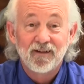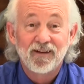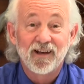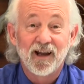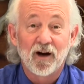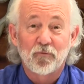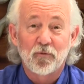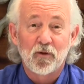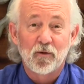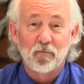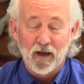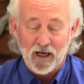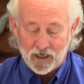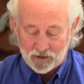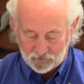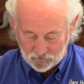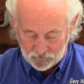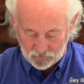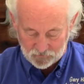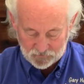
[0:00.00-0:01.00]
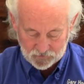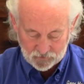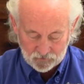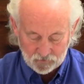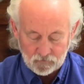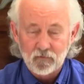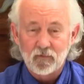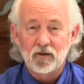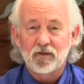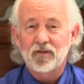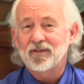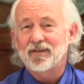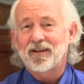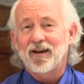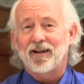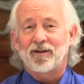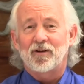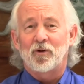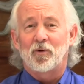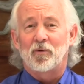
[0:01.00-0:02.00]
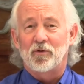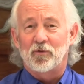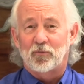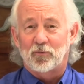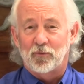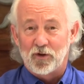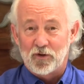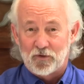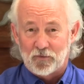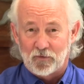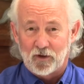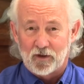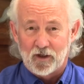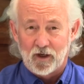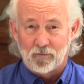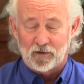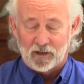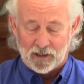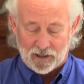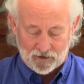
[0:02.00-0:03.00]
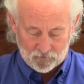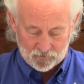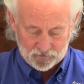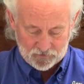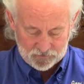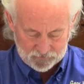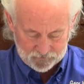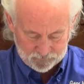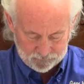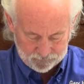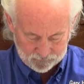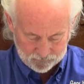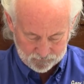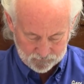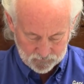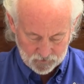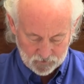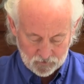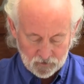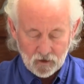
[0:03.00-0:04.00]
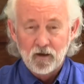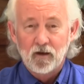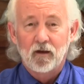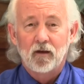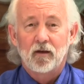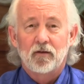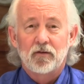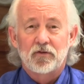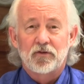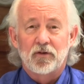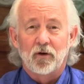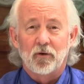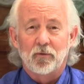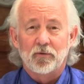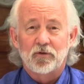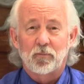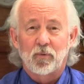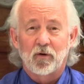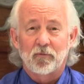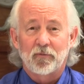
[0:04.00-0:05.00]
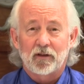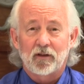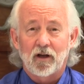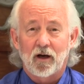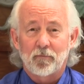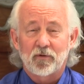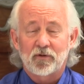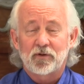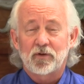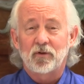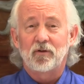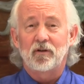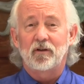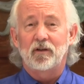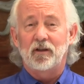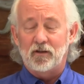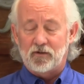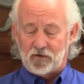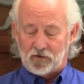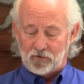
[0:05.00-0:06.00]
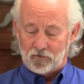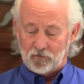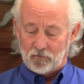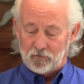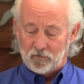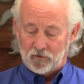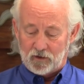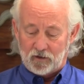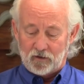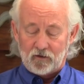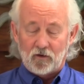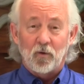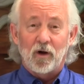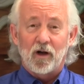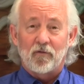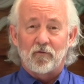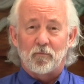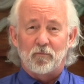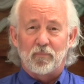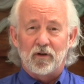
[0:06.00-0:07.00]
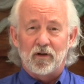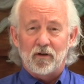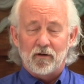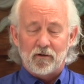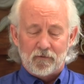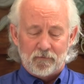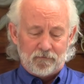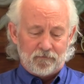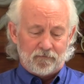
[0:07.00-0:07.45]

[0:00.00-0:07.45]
Now for the bad news, this has got to go in the fridge for a couple hours. So it's a perfect opportunity to uh, go have a beer,